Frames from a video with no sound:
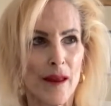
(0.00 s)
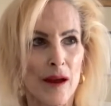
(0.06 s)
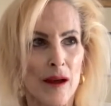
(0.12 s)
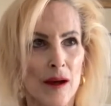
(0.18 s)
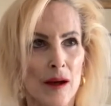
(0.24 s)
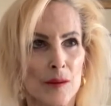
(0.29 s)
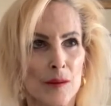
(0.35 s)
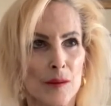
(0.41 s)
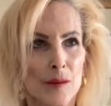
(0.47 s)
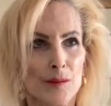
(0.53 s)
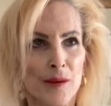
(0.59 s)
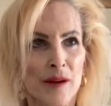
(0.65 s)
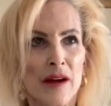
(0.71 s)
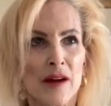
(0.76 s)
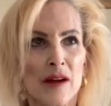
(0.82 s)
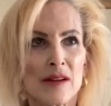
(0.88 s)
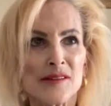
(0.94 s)
uh, but
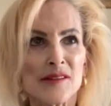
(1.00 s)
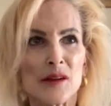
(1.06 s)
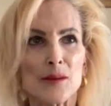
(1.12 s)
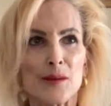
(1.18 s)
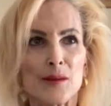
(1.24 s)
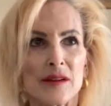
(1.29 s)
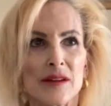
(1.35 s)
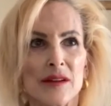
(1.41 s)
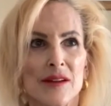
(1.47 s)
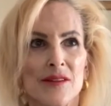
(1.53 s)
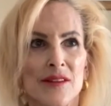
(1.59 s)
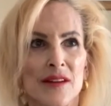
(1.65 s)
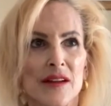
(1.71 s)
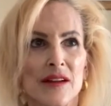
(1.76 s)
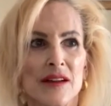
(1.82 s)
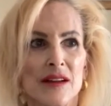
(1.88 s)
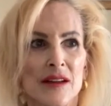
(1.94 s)
I also believe
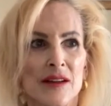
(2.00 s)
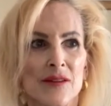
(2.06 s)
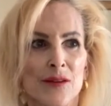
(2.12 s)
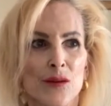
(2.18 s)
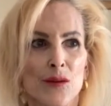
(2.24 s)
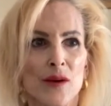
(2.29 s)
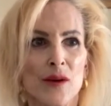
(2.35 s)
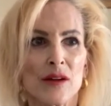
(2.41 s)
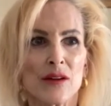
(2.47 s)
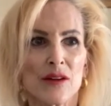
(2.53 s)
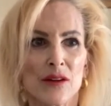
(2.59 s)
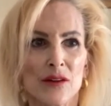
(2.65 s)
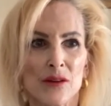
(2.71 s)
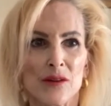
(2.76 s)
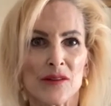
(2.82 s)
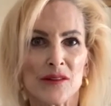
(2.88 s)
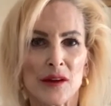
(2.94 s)
that if you want to
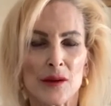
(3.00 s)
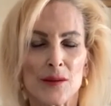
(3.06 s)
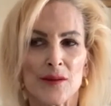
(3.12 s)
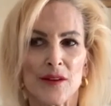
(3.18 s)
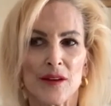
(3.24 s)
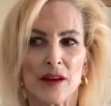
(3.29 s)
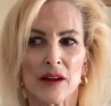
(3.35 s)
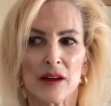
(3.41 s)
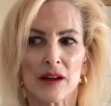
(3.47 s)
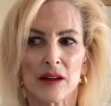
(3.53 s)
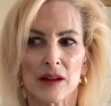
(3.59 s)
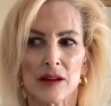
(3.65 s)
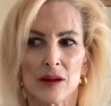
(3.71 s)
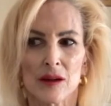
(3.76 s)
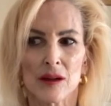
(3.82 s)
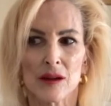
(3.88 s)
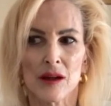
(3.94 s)
do something
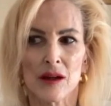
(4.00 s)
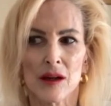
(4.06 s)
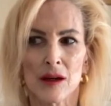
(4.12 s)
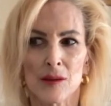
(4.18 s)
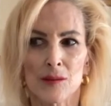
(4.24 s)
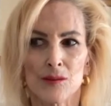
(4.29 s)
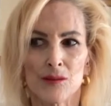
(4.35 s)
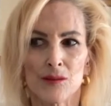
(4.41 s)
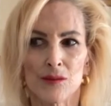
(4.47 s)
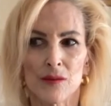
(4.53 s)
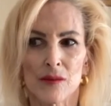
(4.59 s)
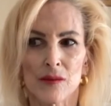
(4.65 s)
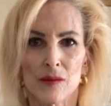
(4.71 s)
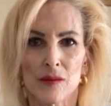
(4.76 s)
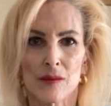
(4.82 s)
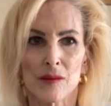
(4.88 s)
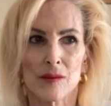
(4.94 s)
um,
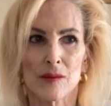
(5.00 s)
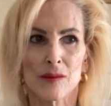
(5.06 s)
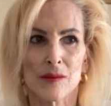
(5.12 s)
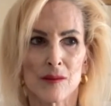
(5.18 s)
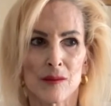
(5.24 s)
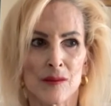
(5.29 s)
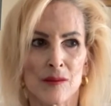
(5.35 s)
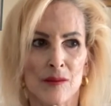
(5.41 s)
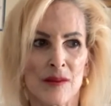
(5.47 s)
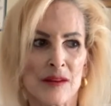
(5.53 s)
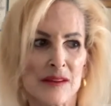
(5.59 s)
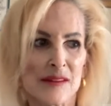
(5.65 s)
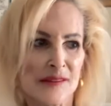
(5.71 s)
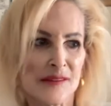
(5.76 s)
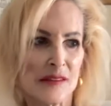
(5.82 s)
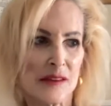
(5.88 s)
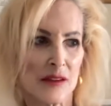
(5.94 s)
that
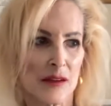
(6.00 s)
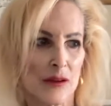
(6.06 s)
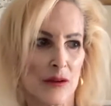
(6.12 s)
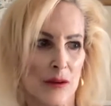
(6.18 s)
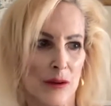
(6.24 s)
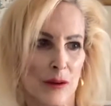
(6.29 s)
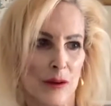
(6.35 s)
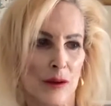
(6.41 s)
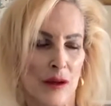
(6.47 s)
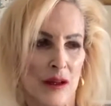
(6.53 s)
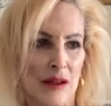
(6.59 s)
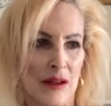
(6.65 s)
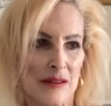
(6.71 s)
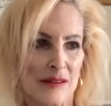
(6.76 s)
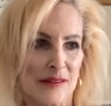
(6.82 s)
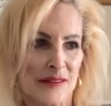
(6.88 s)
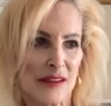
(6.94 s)
isn't your,
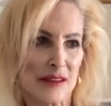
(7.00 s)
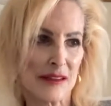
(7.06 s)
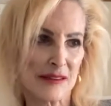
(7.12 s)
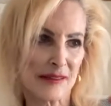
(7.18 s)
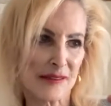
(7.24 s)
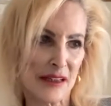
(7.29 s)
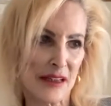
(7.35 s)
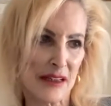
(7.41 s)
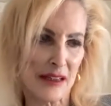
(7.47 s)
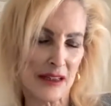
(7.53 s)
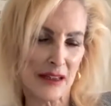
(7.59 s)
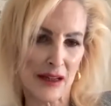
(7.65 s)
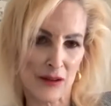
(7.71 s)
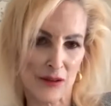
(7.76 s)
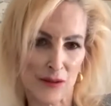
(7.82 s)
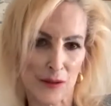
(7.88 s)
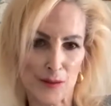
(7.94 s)
say, let's take it
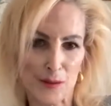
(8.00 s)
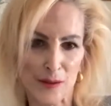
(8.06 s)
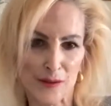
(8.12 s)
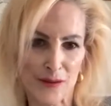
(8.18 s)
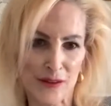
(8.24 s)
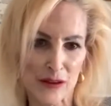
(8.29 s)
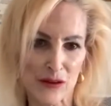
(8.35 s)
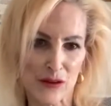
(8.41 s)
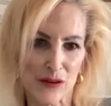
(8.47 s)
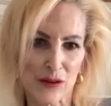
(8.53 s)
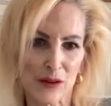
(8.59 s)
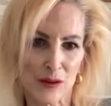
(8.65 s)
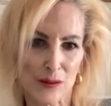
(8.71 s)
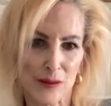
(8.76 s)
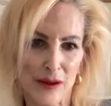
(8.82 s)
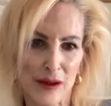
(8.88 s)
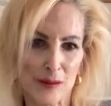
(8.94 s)
out of the
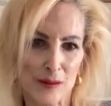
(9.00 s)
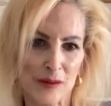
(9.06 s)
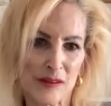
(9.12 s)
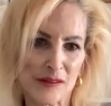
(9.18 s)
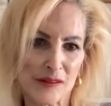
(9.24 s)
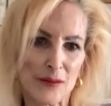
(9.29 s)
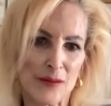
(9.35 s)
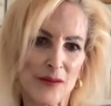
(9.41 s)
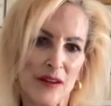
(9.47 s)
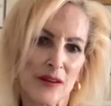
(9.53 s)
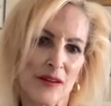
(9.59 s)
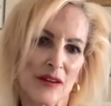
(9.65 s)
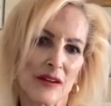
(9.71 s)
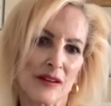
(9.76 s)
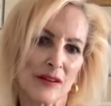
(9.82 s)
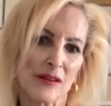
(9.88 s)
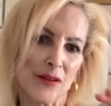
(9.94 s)
professional realm or something
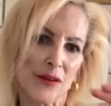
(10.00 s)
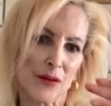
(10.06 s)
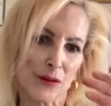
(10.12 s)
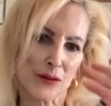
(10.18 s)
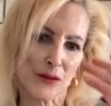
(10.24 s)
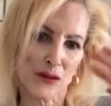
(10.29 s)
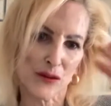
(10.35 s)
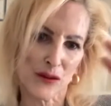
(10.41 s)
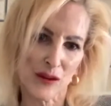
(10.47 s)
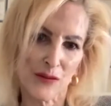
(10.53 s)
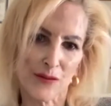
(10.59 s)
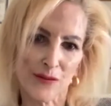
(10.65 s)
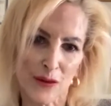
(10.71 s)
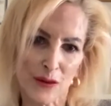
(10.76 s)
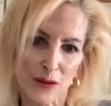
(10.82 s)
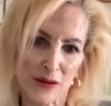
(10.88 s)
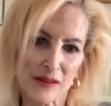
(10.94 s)
that is your chief
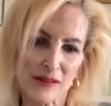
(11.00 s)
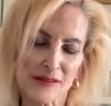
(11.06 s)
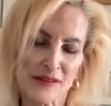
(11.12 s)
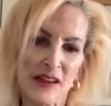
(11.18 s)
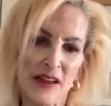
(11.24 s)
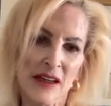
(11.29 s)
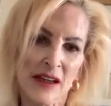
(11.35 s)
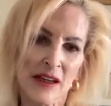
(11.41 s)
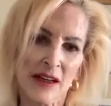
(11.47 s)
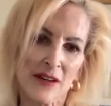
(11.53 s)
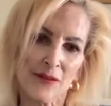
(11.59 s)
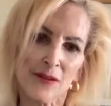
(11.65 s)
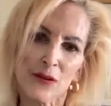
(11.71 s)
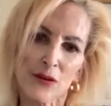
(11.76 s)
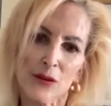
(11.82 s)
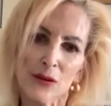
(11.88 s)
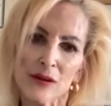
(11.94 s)
focus, if
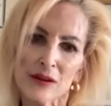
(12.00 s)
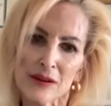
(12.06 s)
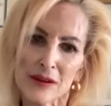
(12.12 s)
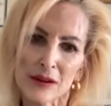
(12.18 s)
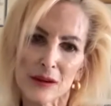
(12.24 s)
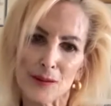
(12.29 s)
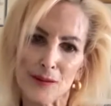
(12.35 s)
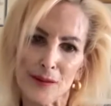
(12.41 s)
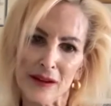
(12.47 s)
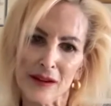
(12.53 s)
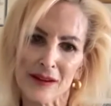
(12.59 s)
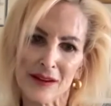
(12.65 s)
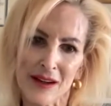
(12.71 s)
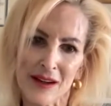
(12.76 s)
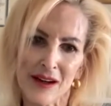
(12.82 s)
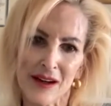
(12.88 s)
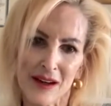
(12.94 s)
you do it a little bit,
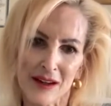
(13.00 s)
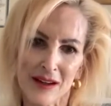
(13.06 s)
eh,